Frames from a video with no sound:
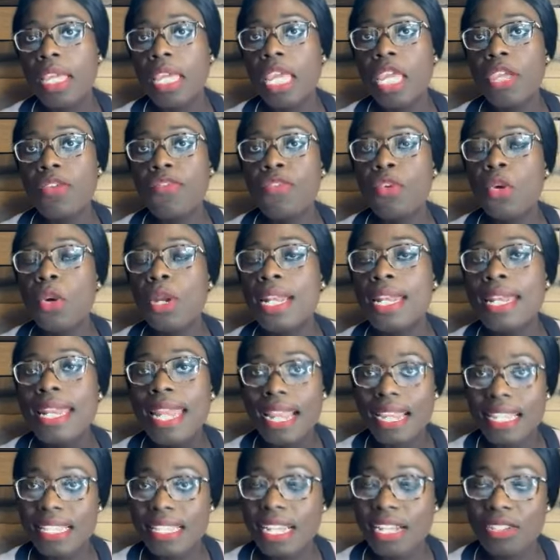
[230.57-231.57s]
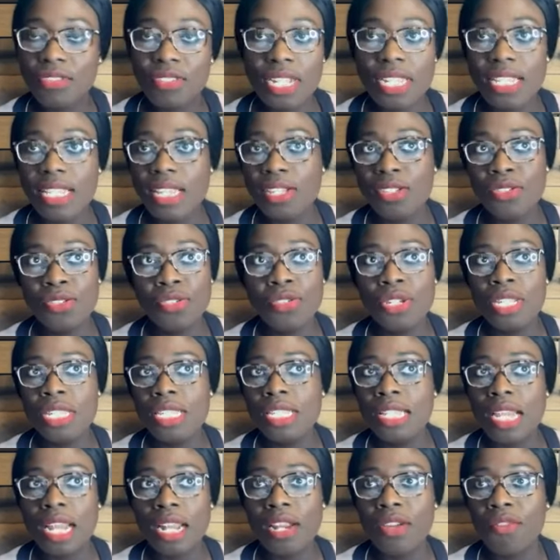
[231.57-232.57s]
If your next address history is
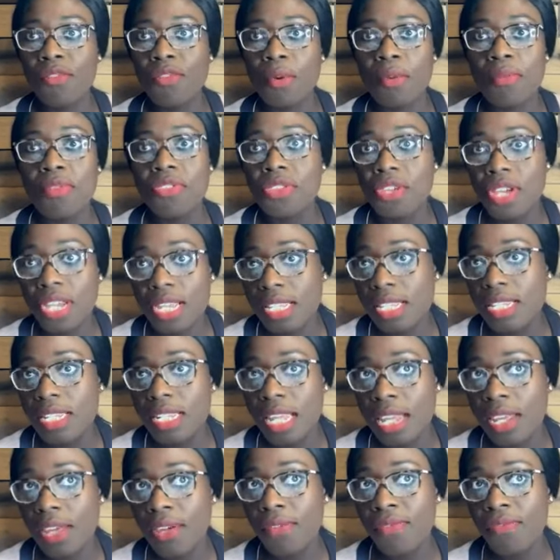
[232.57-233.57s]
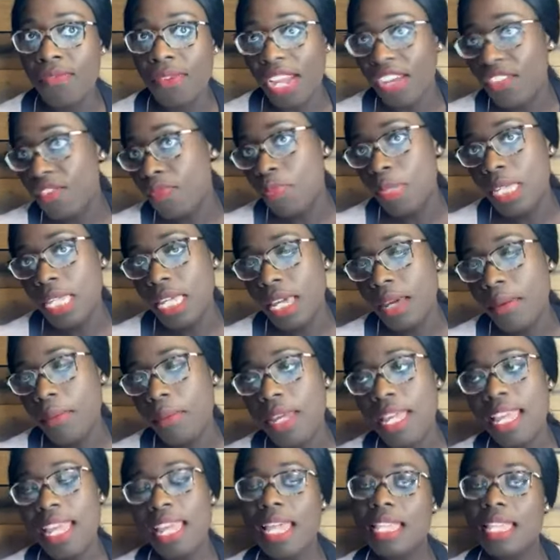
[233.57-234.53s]
starting from Thursday, 5 p.m.,